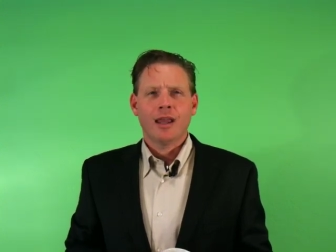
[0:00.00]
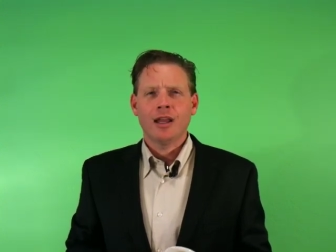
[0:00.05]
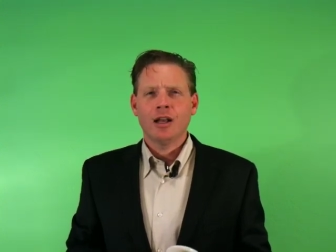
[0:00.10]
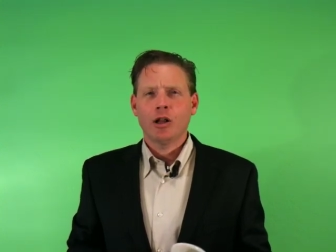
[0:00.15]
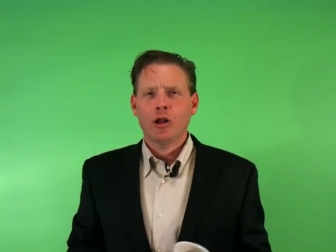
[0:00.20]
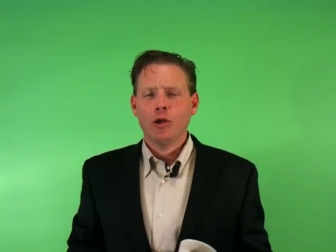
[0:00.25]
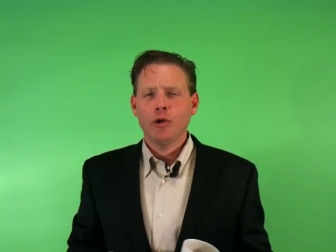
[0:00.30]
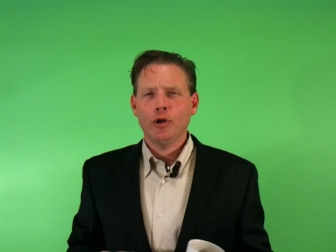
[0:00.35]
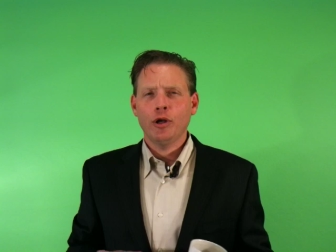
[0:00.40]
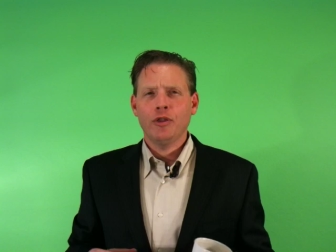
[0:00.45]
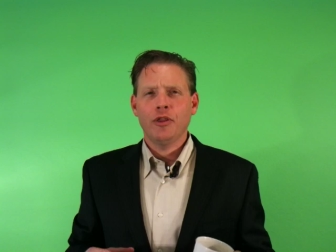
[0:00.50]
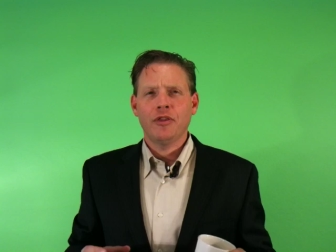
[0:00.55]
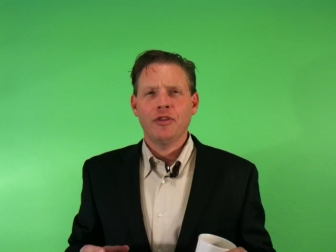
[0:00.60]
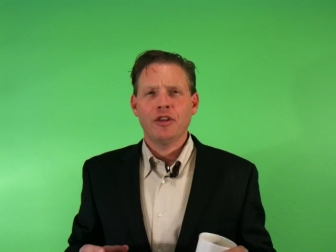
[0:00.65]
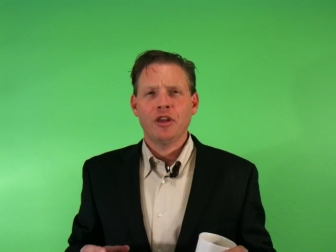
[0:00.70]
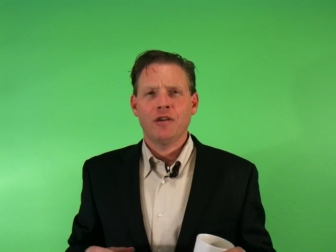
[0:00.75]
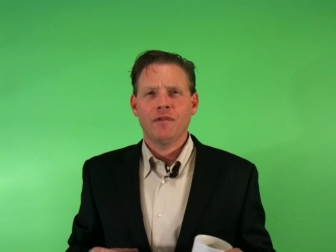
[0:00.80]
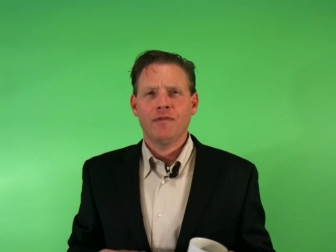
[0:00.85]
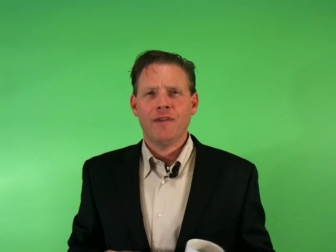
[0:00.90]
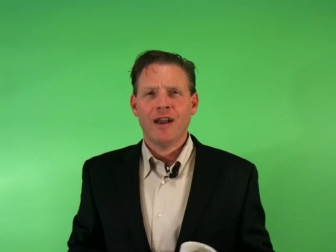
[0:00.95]
concluded that
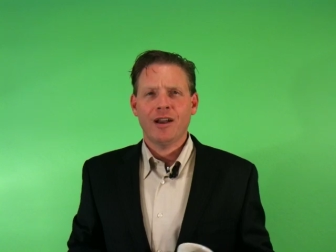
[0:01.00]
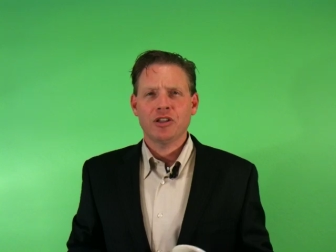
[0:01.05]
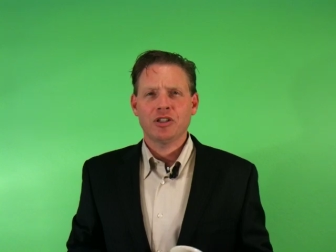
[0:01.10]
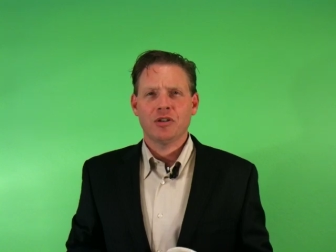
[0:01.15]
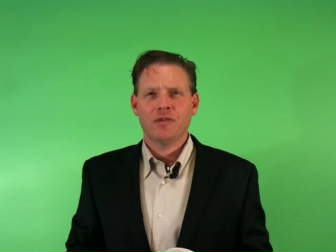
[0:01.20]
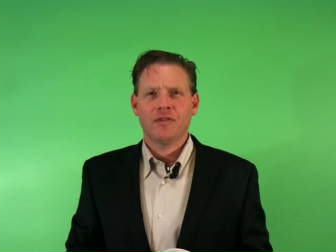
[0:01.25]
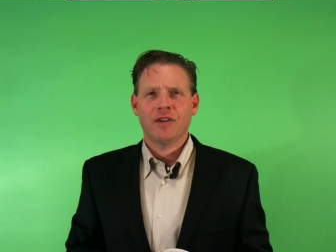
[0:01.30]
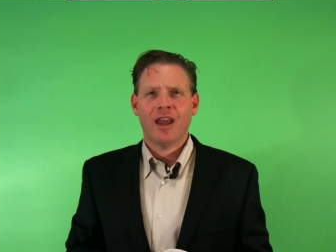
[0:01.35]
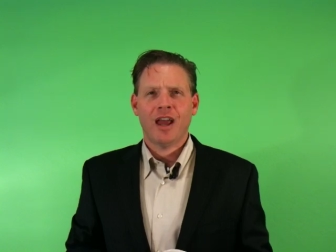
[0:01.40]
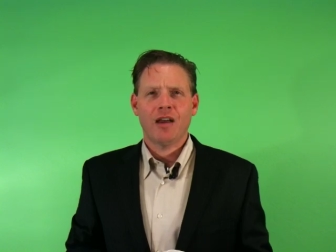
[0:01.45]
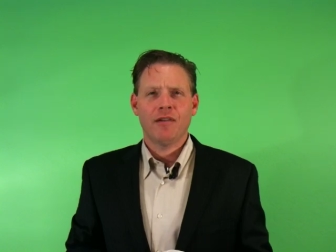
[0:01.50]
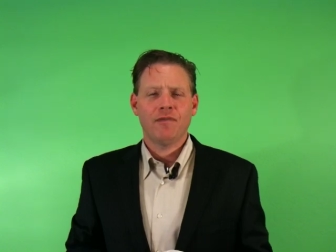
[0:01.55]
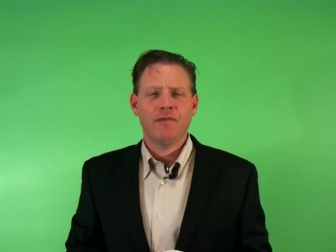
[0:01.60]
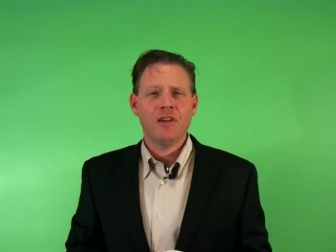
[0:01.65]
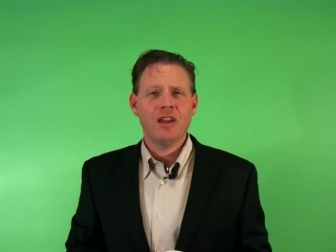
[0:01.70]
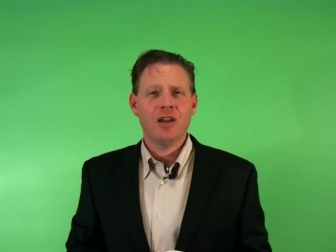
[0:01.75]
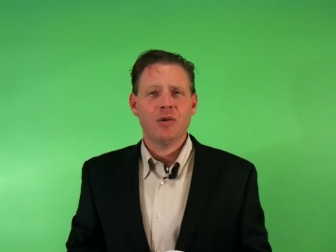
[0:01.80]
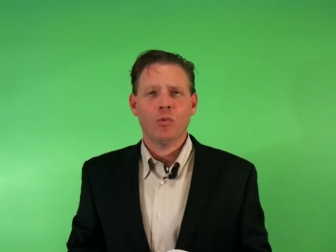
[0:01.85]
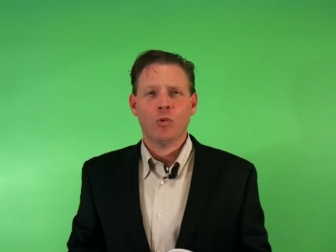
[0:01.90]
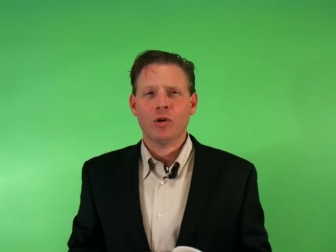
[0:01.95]
the effects of
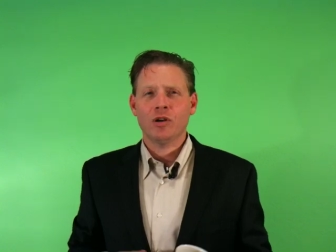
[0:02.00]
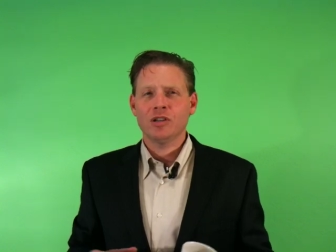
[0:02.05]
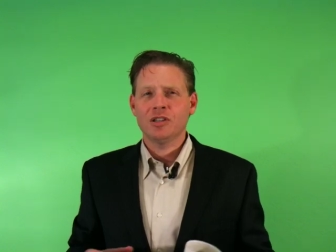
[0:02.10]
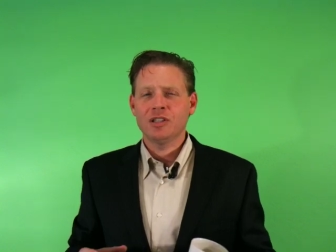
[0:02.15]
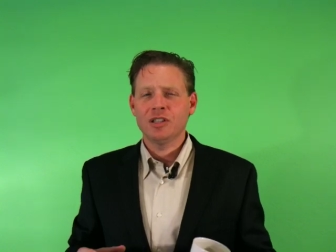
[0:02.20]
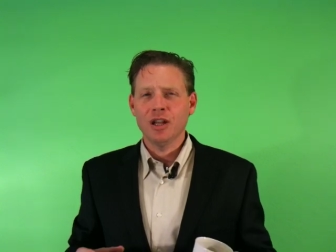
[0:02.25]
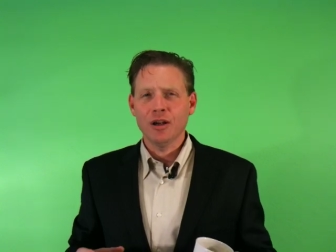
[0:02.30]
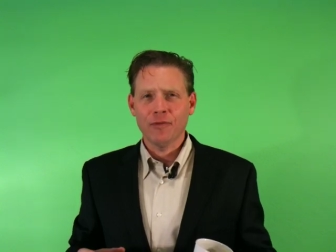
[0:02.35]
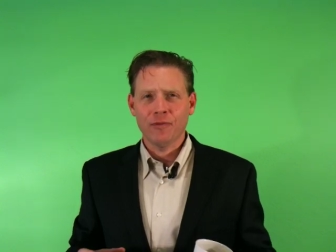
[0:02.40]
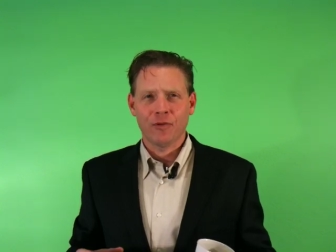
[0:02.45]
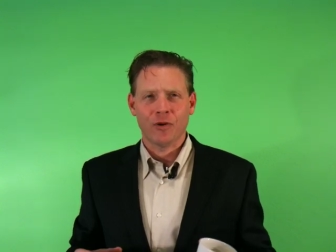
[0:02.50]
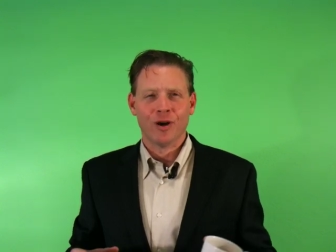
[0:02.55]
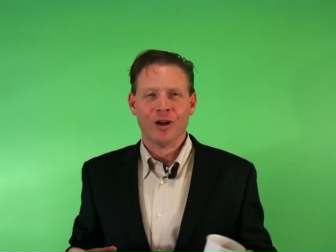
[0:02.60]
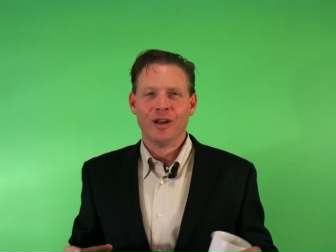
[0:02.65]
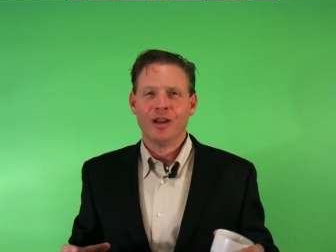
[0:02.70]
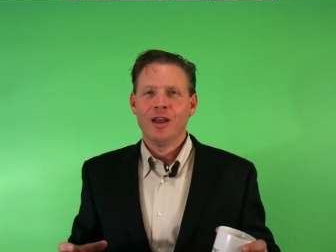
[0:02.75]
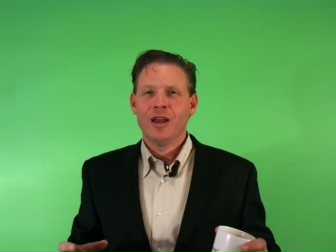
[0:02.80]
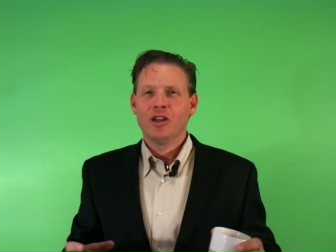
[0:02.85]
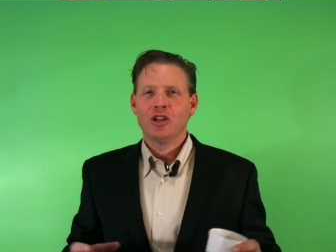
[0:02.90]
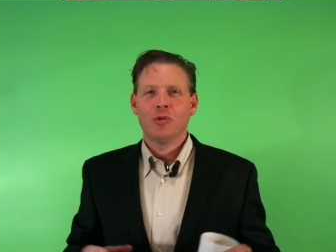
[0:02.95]
caffeine were
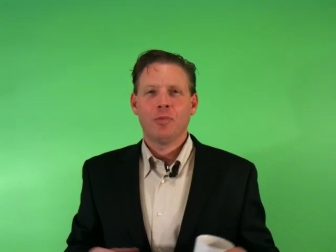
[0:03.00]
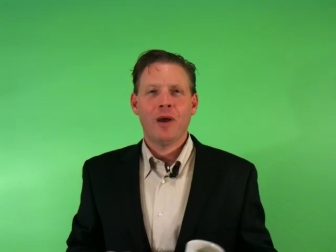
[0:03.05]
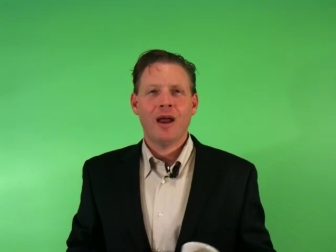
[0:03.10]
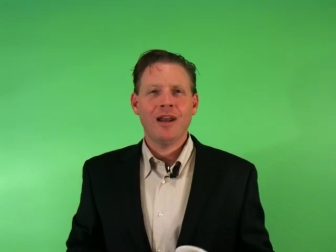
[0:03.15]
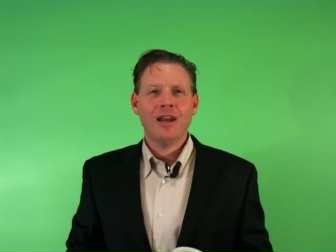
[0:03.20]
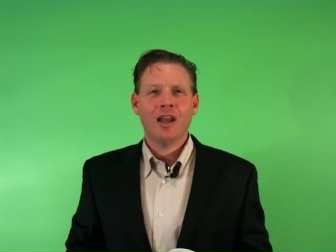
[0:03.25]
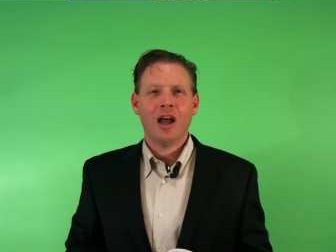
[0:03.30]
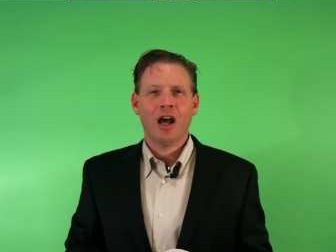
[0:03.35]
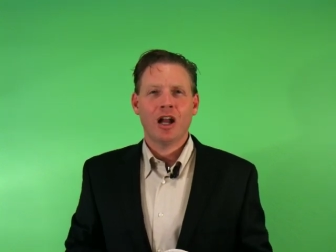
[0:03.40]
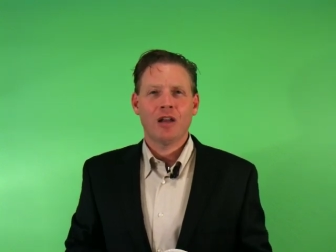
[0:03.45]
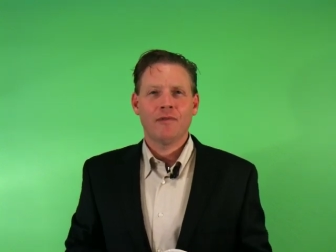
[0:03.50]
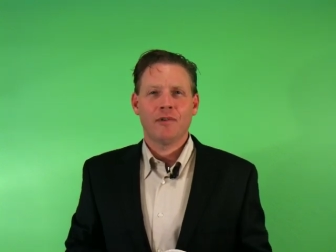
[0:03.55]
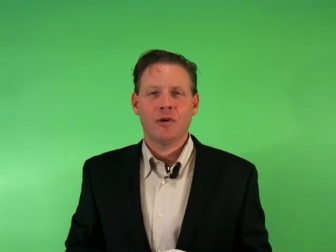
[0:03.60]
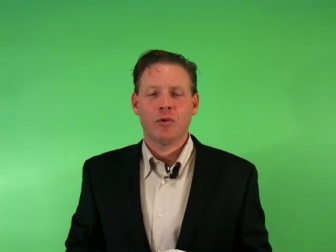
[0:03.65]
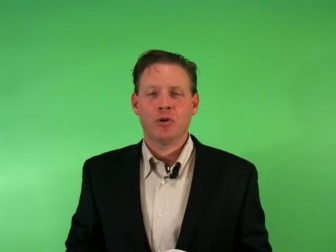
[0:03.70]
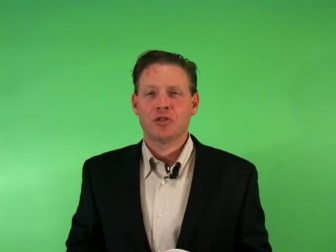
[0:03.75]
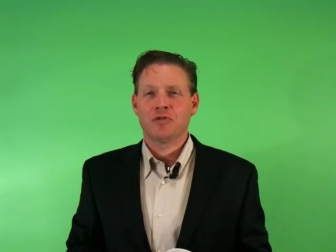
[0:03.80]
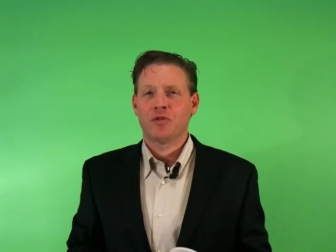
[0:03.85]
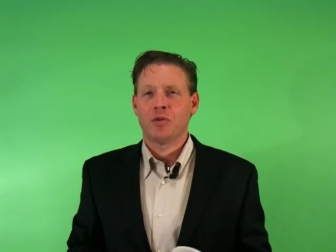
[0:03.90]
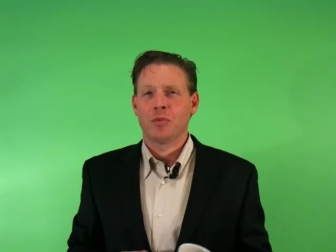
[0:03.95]
different depending on if
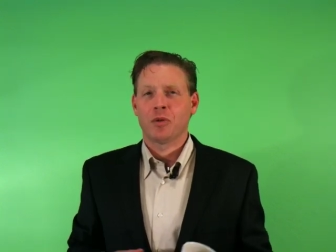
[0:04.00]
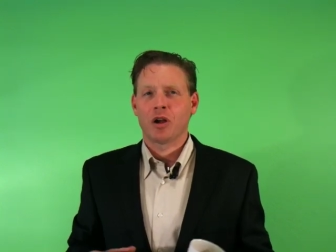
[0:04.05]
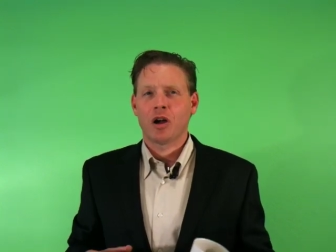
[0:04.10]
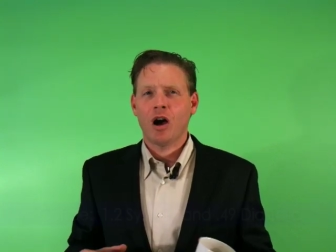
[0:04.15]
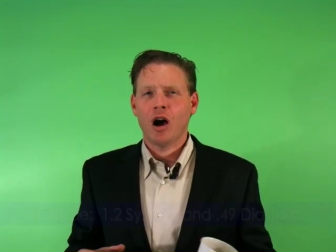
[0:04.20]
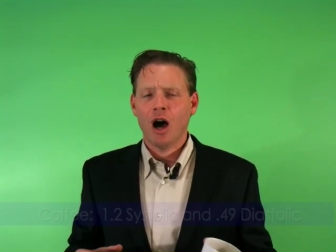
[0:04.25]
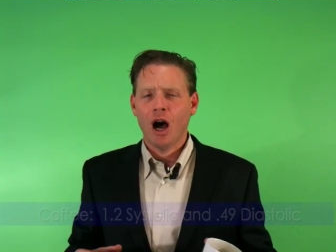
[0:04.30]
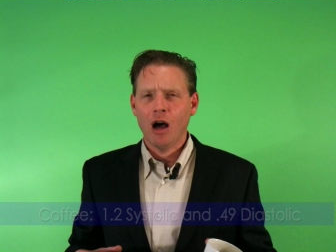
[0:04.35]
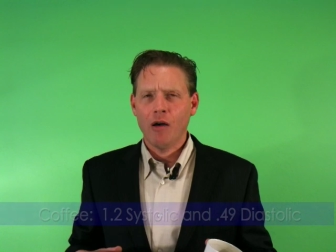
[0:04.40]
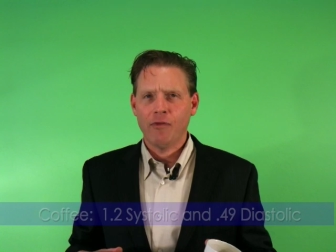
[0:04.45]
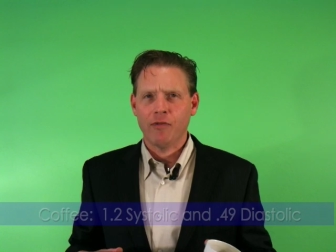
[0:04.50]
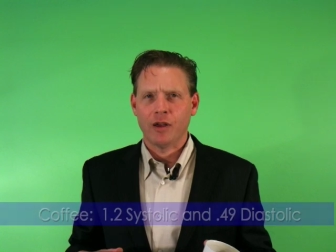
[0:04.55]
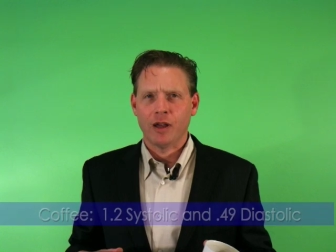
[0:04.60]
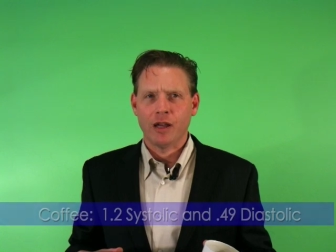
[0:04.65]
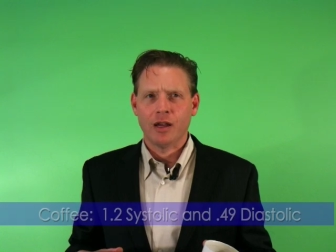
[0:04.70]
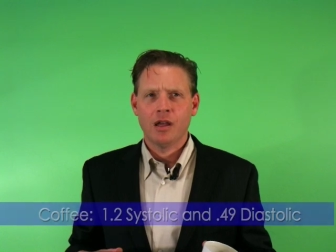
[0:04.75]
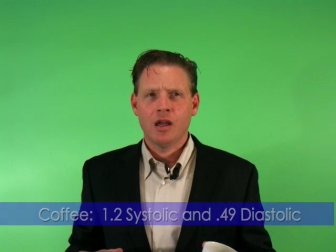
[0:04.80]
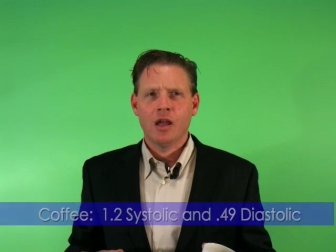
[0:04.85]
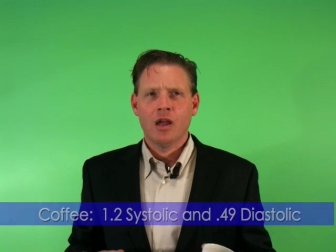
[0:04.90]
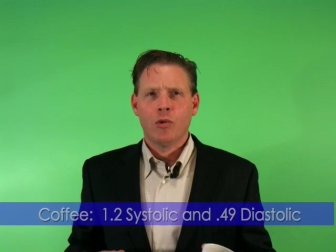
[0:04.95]
it was from
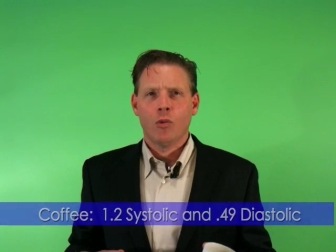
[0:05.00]
coffee,